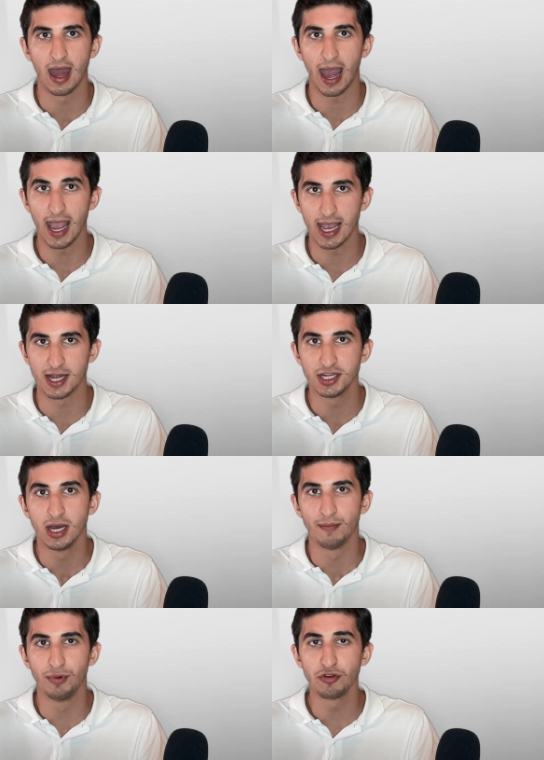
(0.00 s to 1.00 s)
and
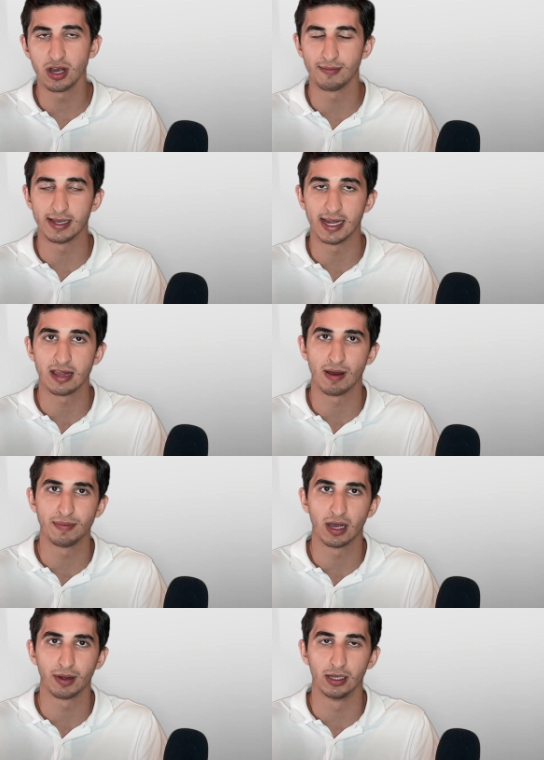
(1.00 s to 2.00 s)
booster mandates might be
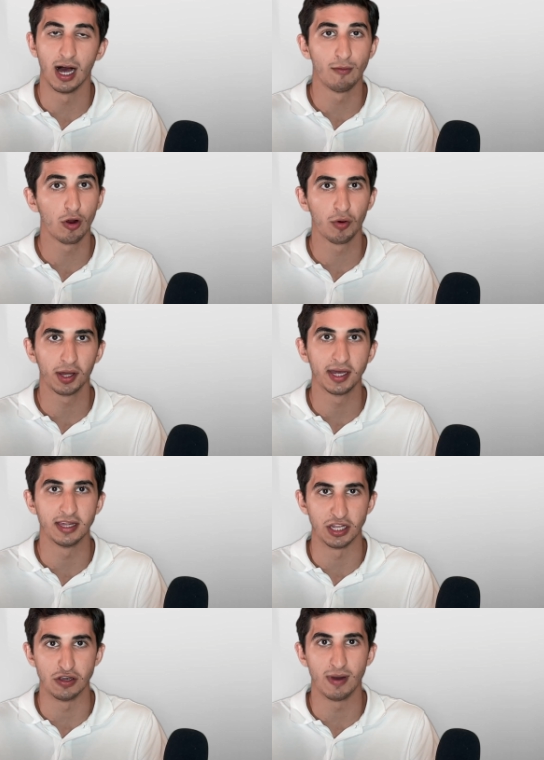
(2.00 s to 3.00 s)
coming a lot more quickly
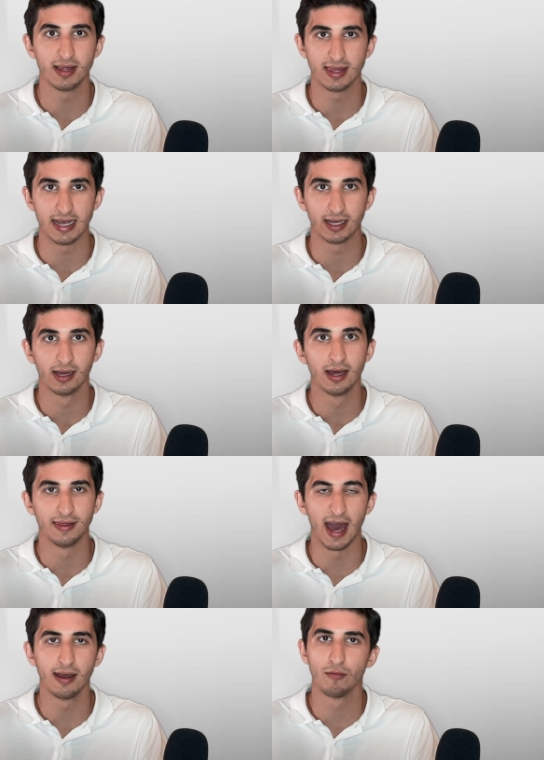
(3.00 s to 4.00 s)
than you might think.
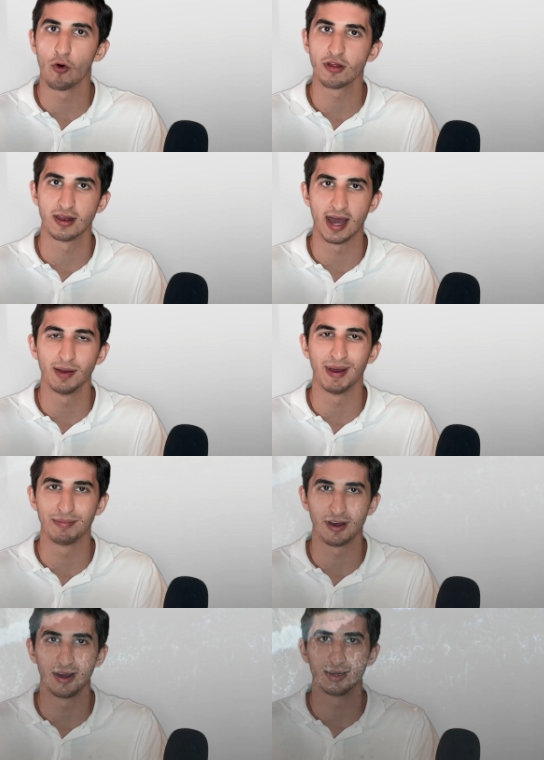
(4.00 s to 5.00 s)
That and more tonight on Pepp Talk.